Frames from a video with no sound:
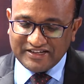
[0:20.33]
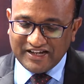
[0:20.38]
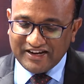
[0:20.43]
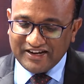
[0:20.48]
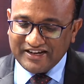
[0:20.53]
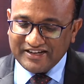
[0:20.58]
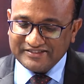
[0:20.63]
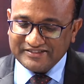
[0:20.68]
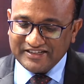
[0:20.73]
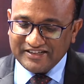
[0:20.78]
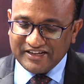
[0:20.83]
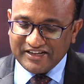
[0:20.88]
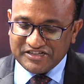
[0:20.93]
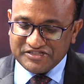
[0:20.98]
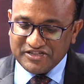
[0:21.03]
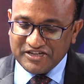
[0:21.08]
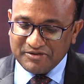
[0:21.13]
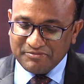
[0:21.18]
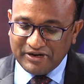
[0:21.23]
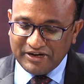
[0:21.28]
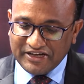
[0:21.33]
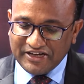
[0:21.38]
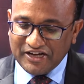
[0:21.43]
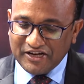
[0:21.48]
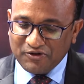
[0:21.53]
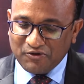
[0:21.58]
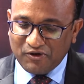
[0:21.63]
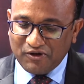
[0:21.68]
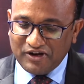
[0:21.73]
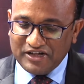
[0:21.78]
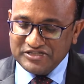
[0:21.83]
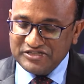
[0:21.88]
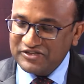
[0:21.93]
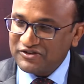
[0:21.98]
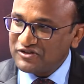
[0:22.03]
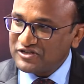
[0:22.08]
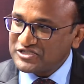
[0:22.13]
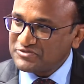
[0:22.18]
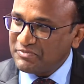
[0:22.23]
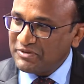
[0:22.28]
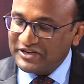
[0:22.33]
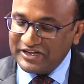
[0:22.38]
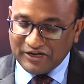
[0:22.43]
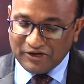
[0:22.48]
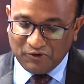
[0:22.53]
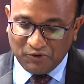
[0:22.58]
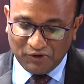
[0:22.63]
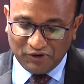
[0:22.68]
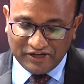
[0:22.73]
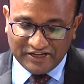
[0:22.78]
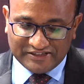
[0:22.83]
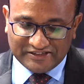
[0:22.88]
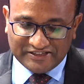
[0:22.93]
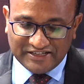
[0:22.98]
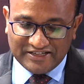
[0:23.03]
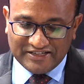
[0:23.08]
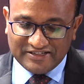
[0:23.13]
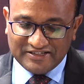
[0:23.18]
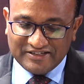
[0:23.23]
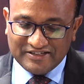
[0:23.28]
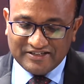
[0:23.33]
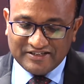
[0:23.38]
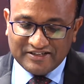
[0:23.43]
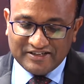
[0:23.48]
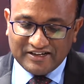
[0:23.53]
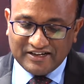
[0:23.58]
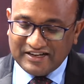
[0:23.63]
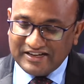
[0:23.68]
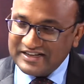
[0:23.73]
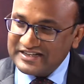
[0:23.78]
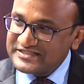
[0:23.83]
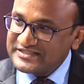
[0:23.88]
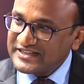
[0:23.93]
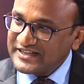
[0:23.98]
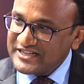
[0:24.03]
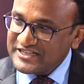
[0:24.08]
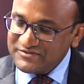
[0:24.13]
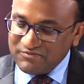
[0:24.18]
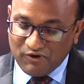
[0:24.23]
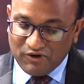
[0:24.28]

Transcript: Calcutta National Medical College and Hospital, Kolkata. Sir is